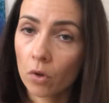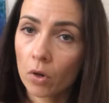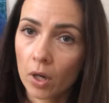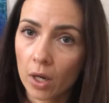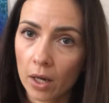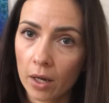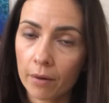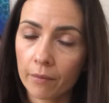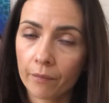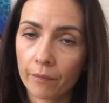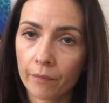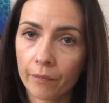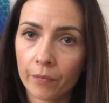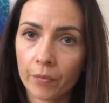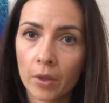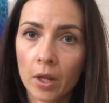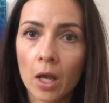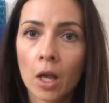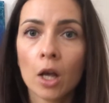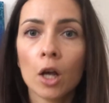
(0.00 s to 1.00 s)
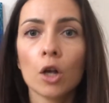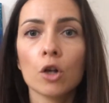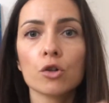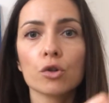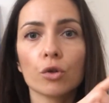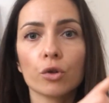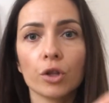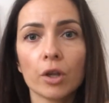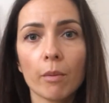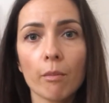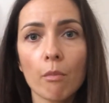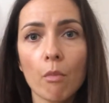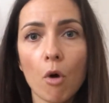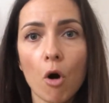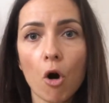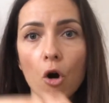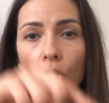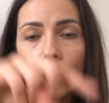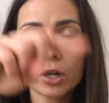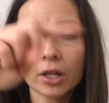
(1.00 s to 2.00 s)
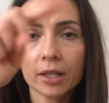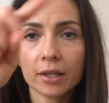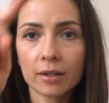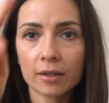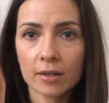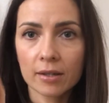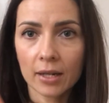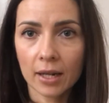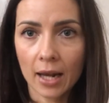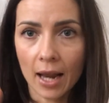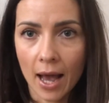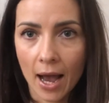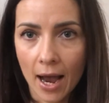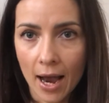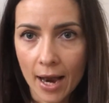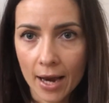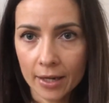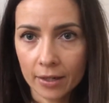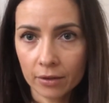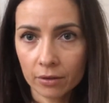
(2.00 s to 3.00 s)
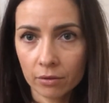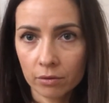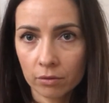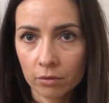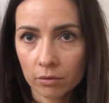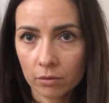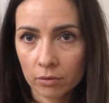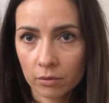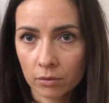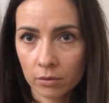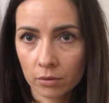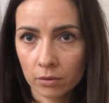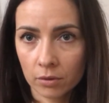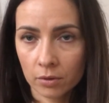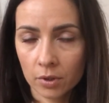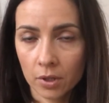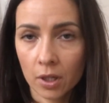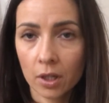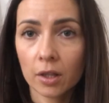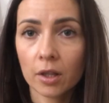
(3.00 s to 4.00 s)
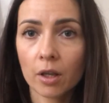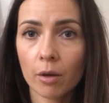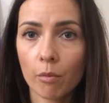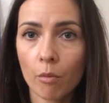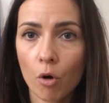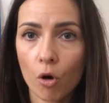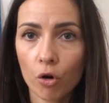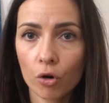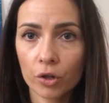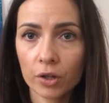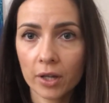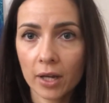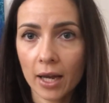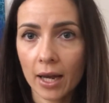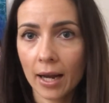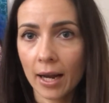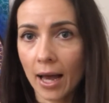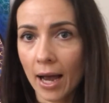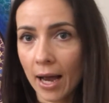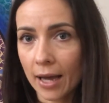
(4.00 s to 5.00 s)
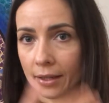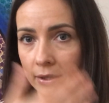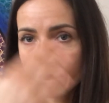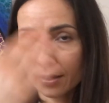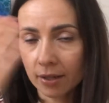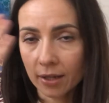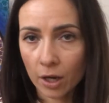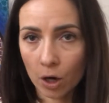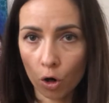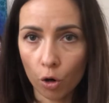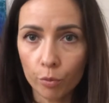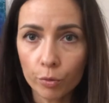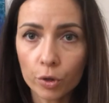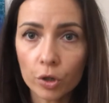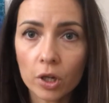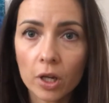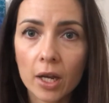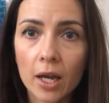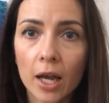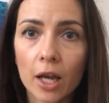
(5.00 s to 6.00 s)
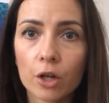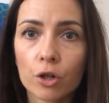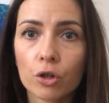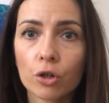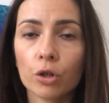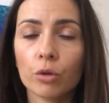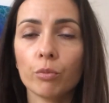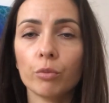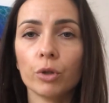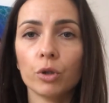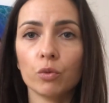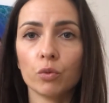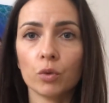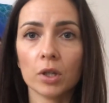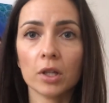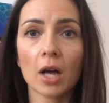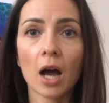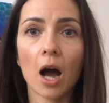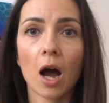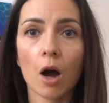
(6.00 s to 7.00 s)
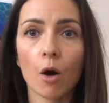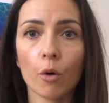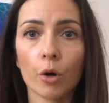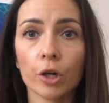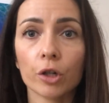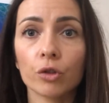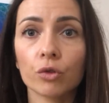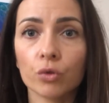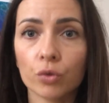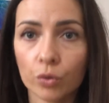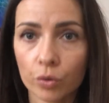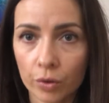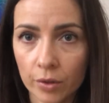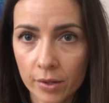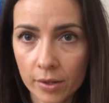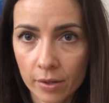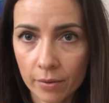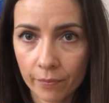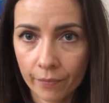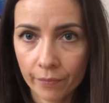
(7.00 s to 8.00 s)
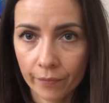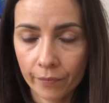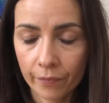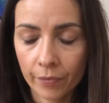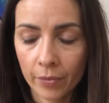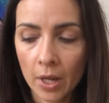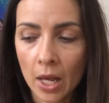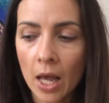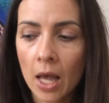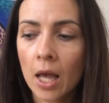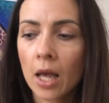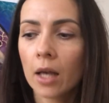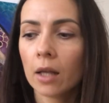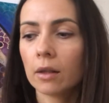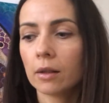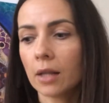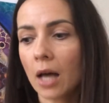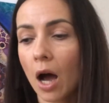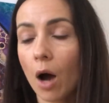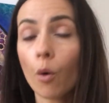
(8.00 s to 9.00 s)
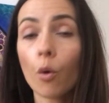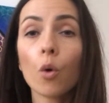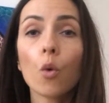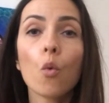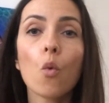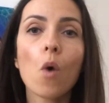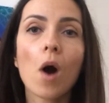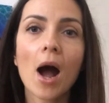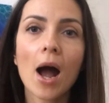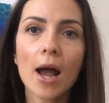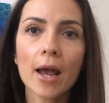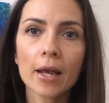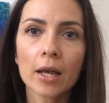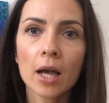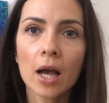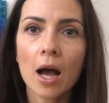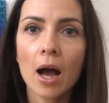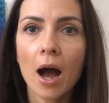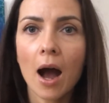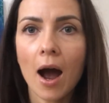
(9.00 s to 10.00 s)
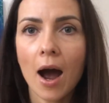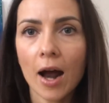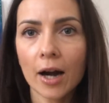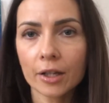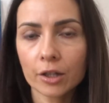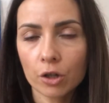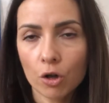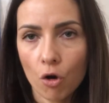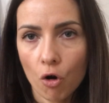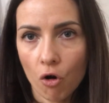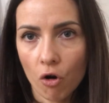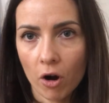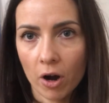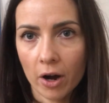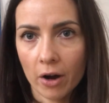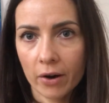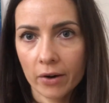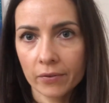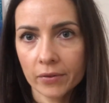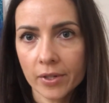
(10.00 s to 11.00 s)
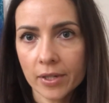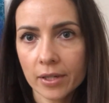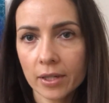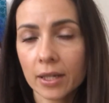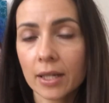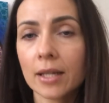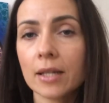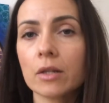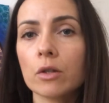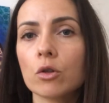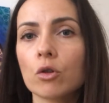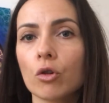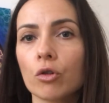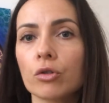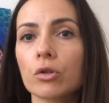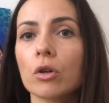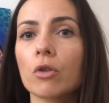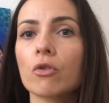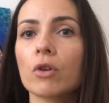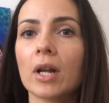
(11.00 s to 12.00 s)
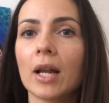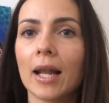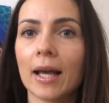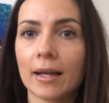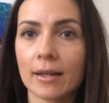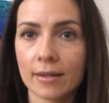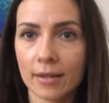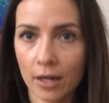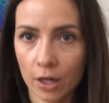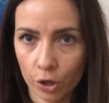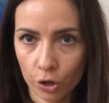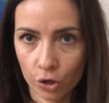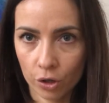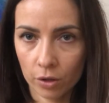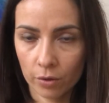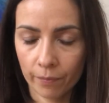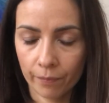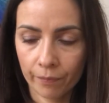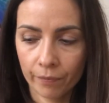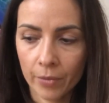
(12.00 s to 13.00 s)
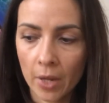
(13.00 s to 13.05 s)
Okay, so the more it is aligned, the more the aligned is the communication between our tools. Now, why heart coherence is not relaxation?